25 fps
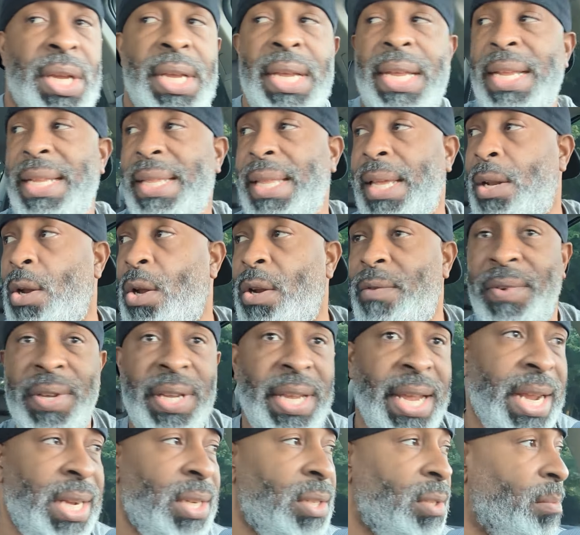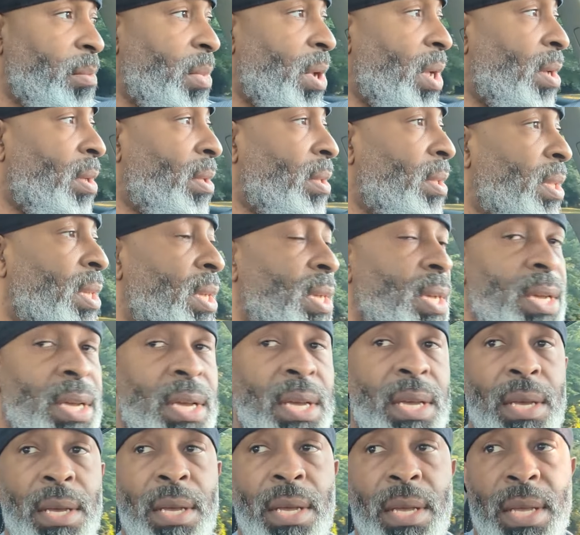hit that notification bell,
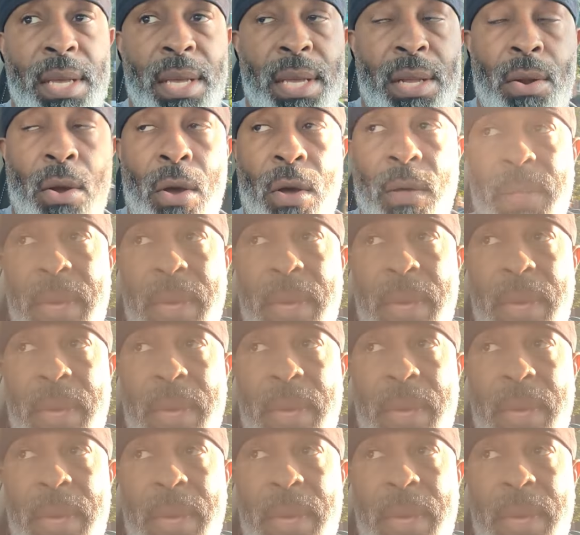and all